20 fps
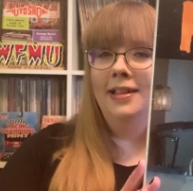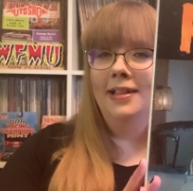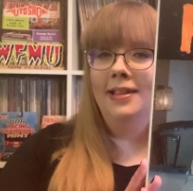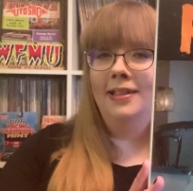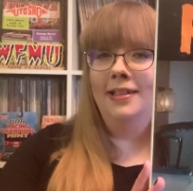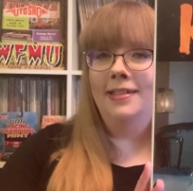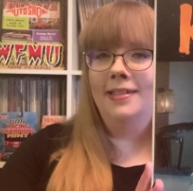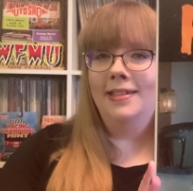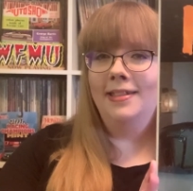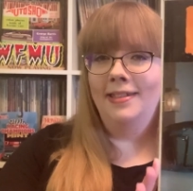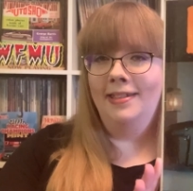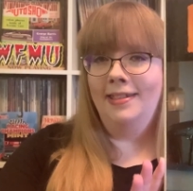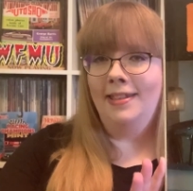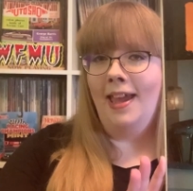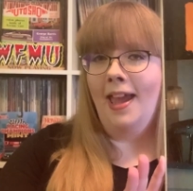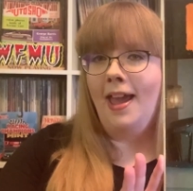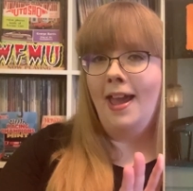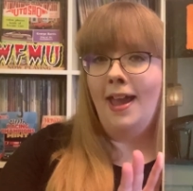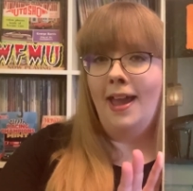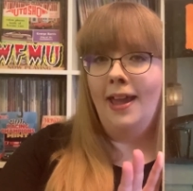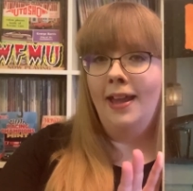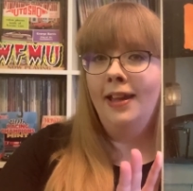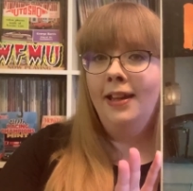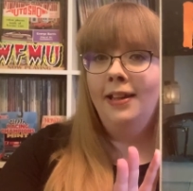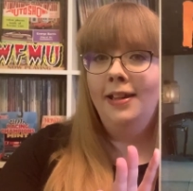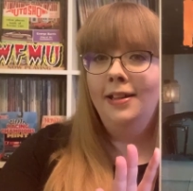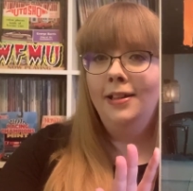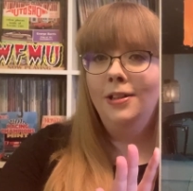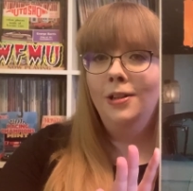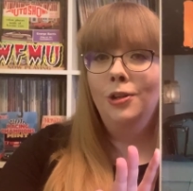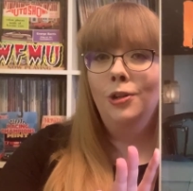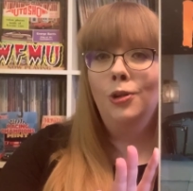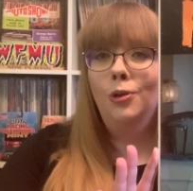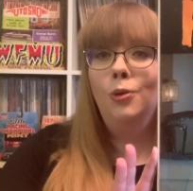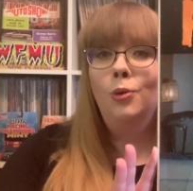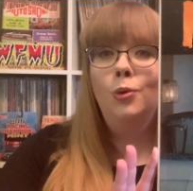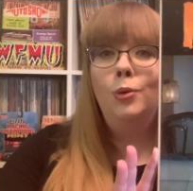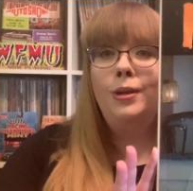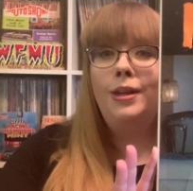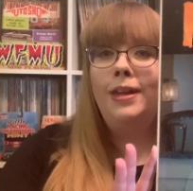This is Ed
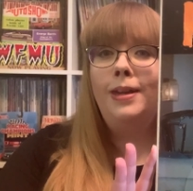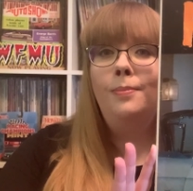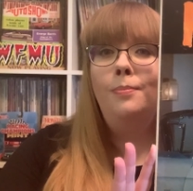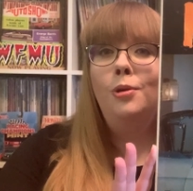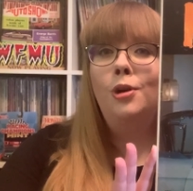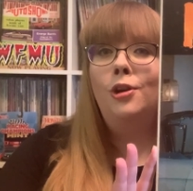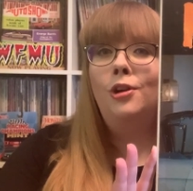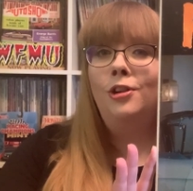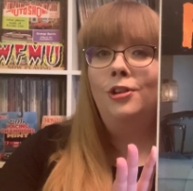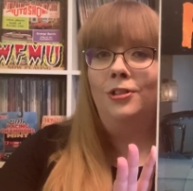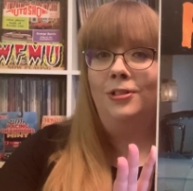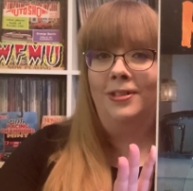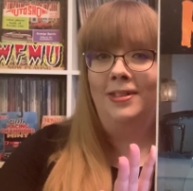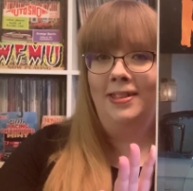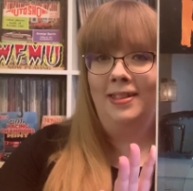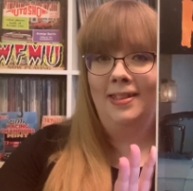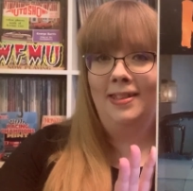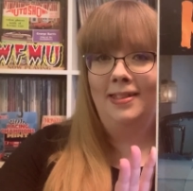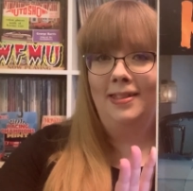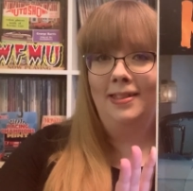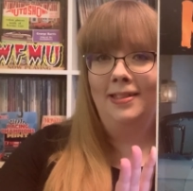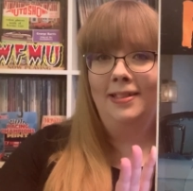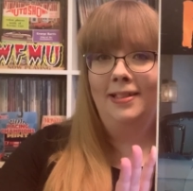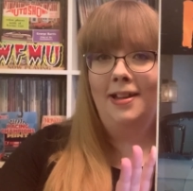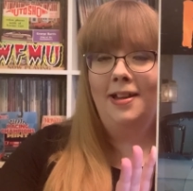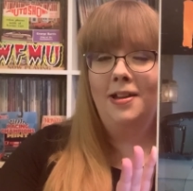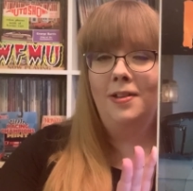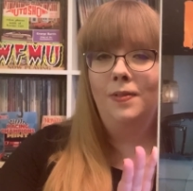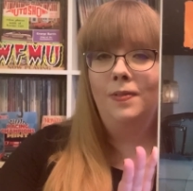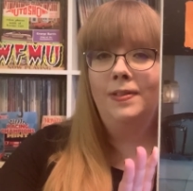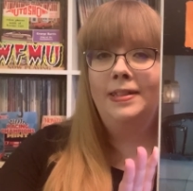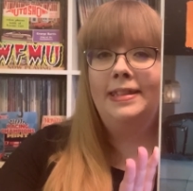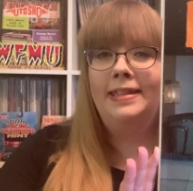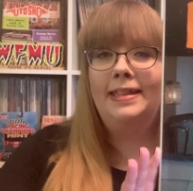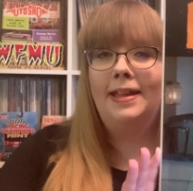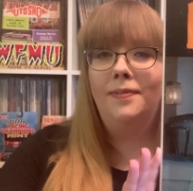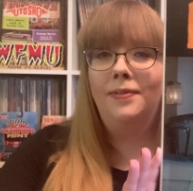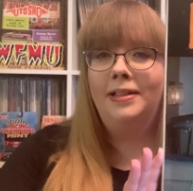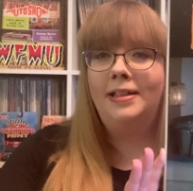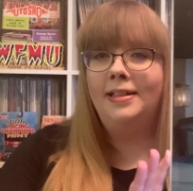Kooky Byrnes of
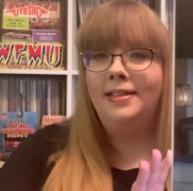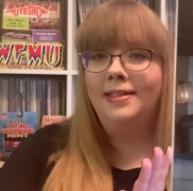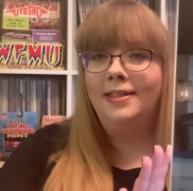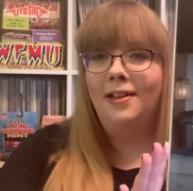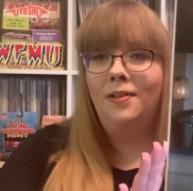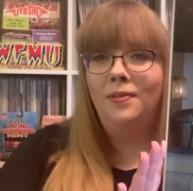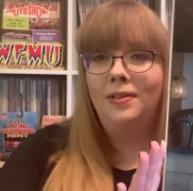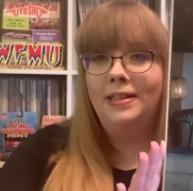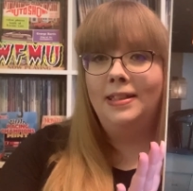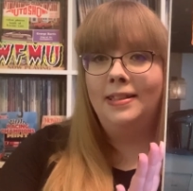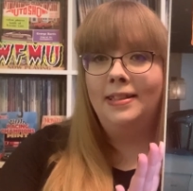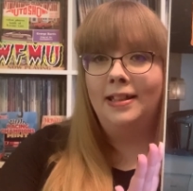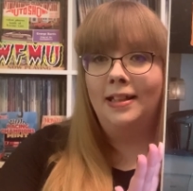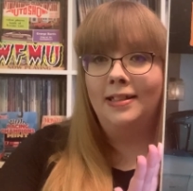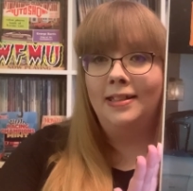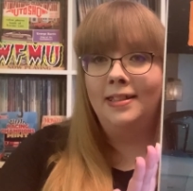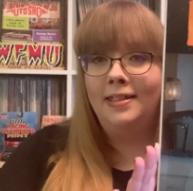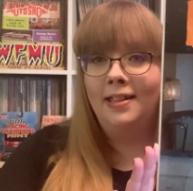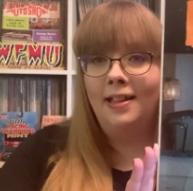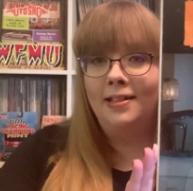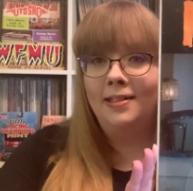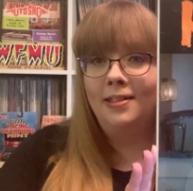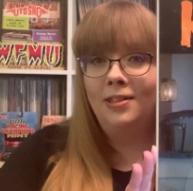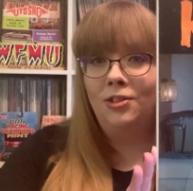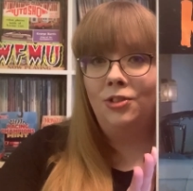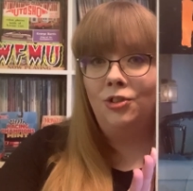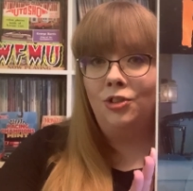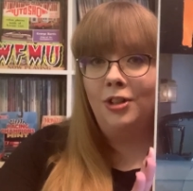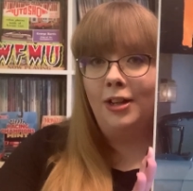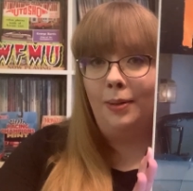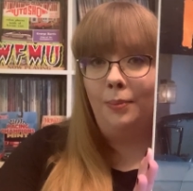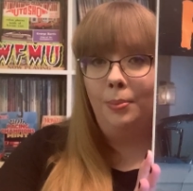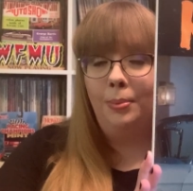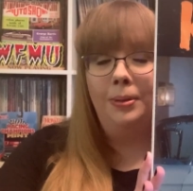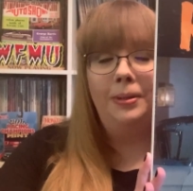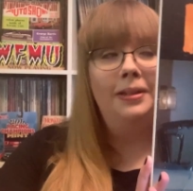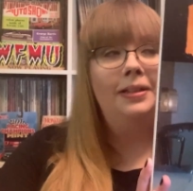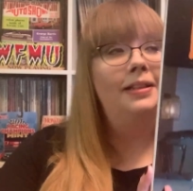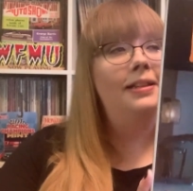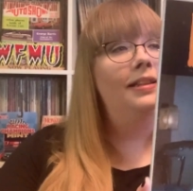seventy-seven Sunset Strip.
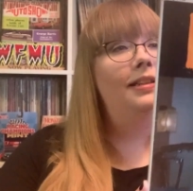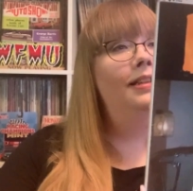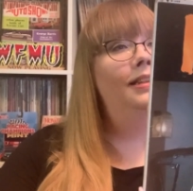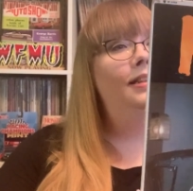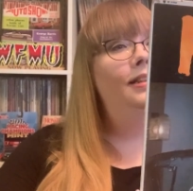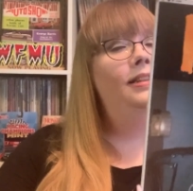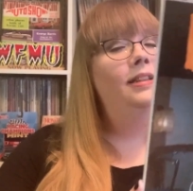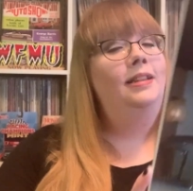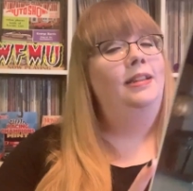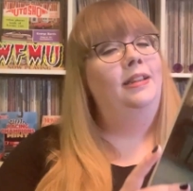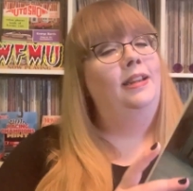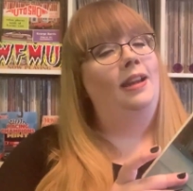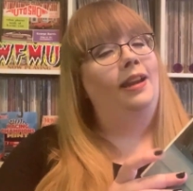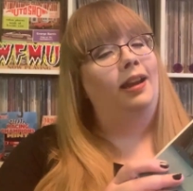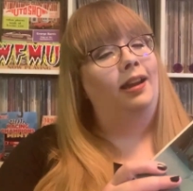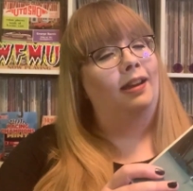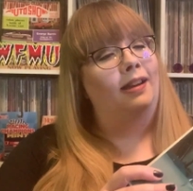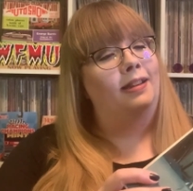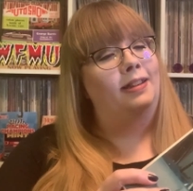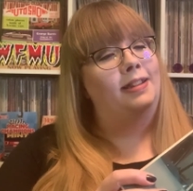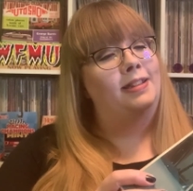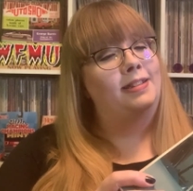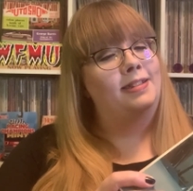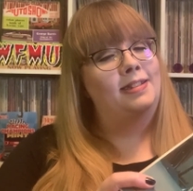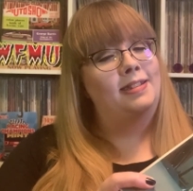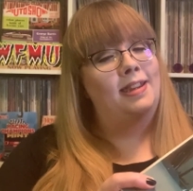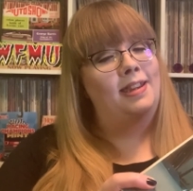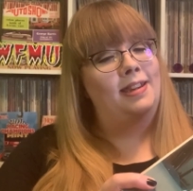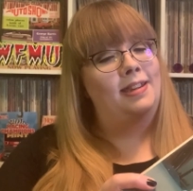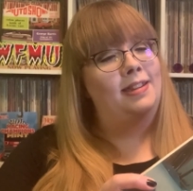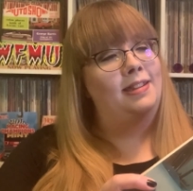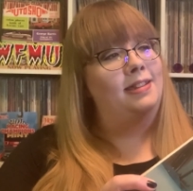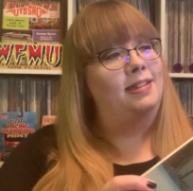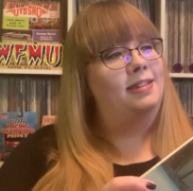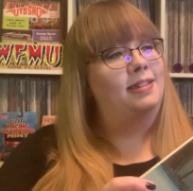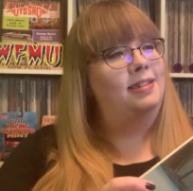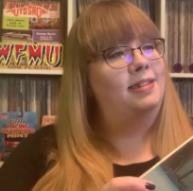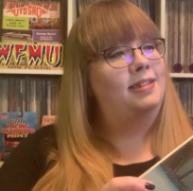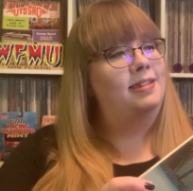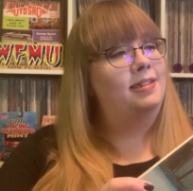Uh, this
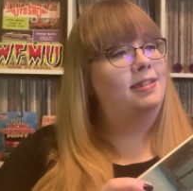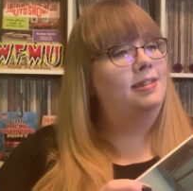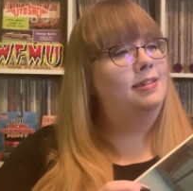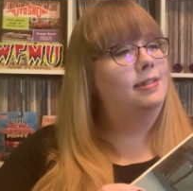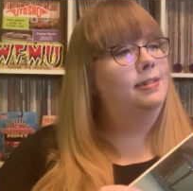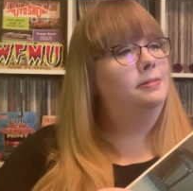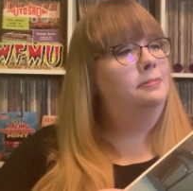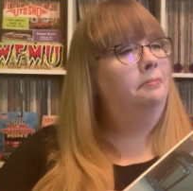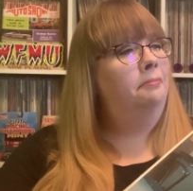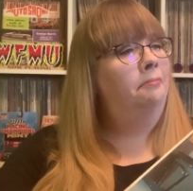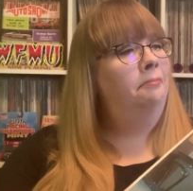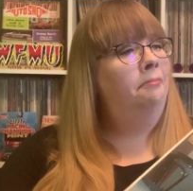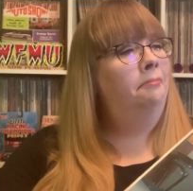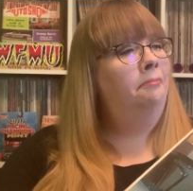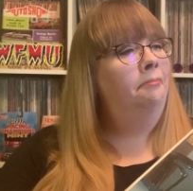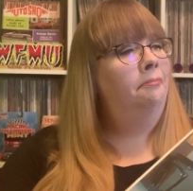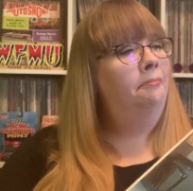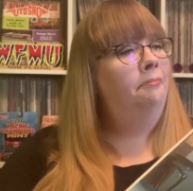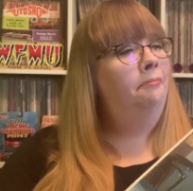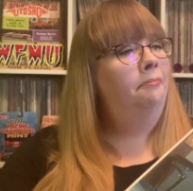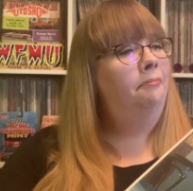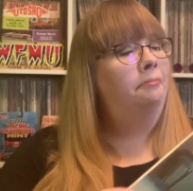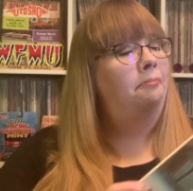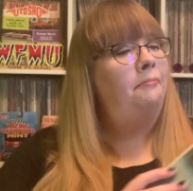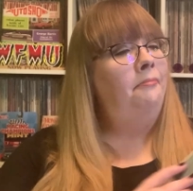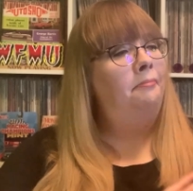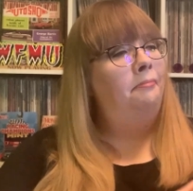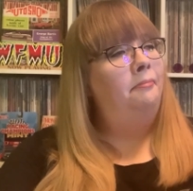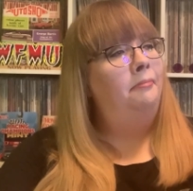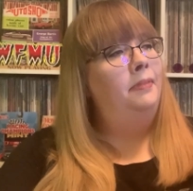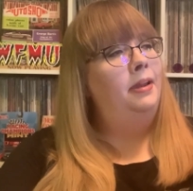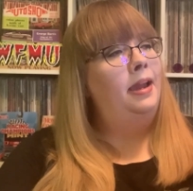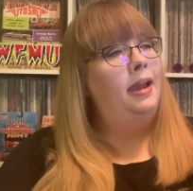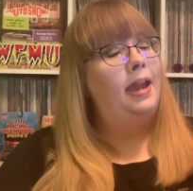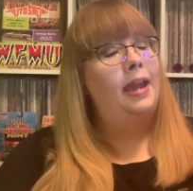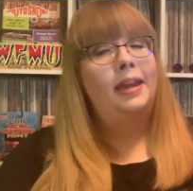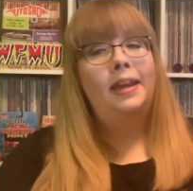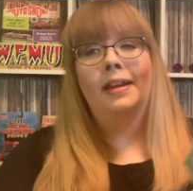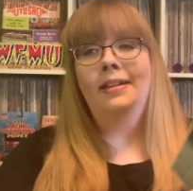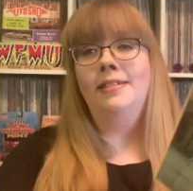is,
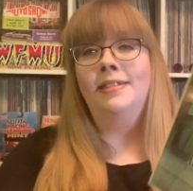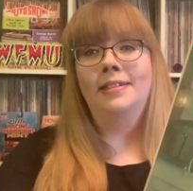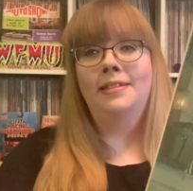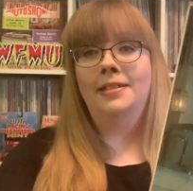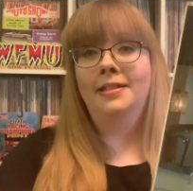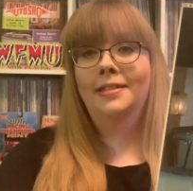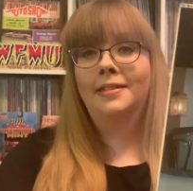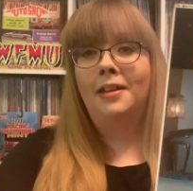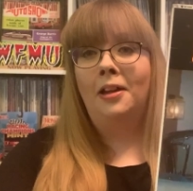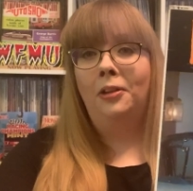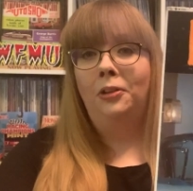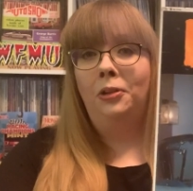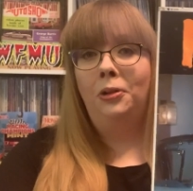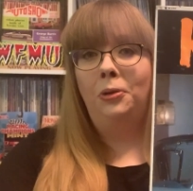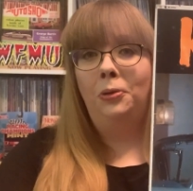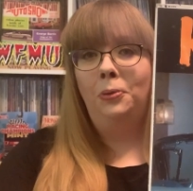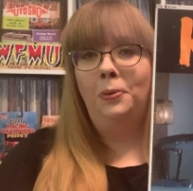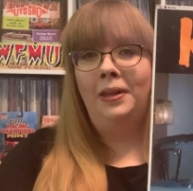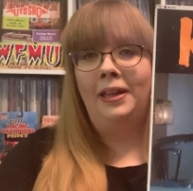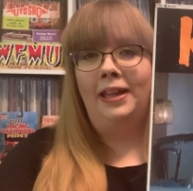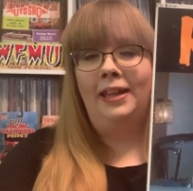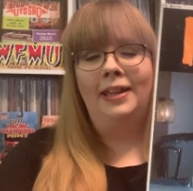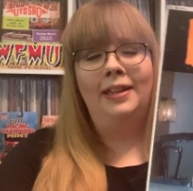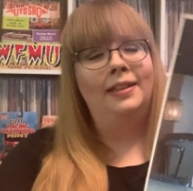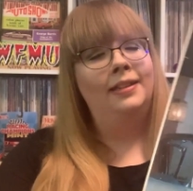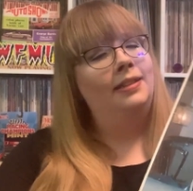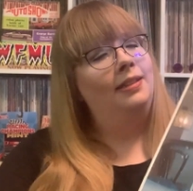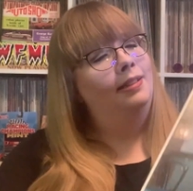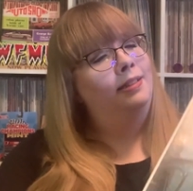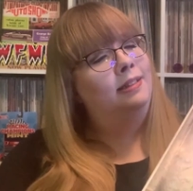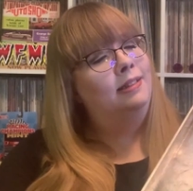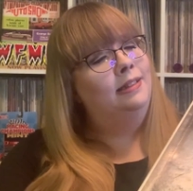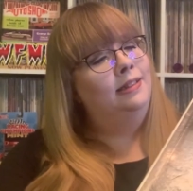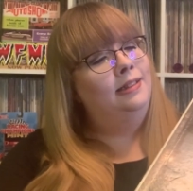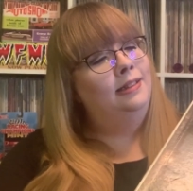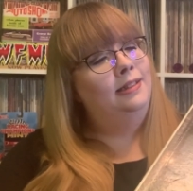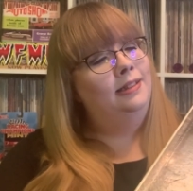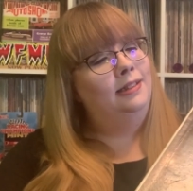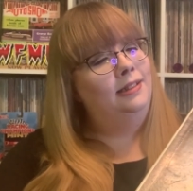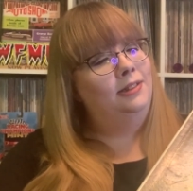I guess it's just called Kooky,
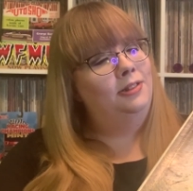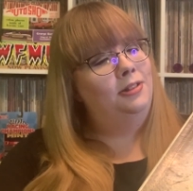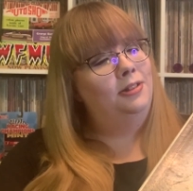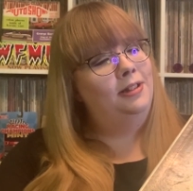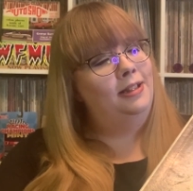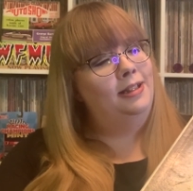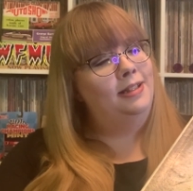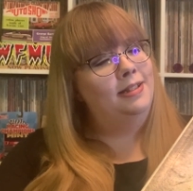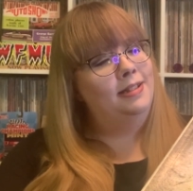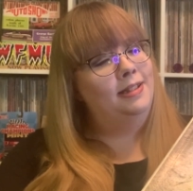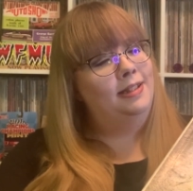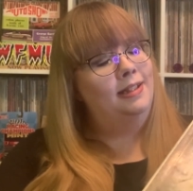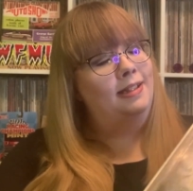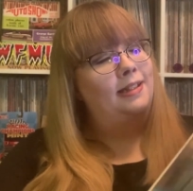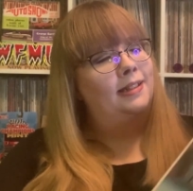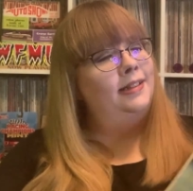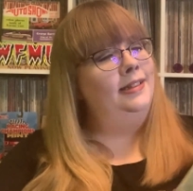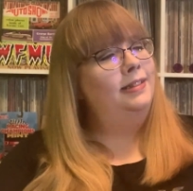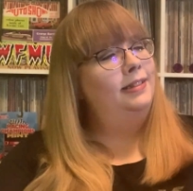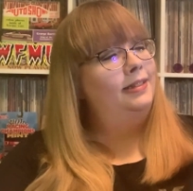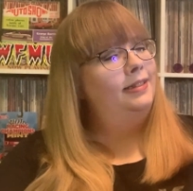according to the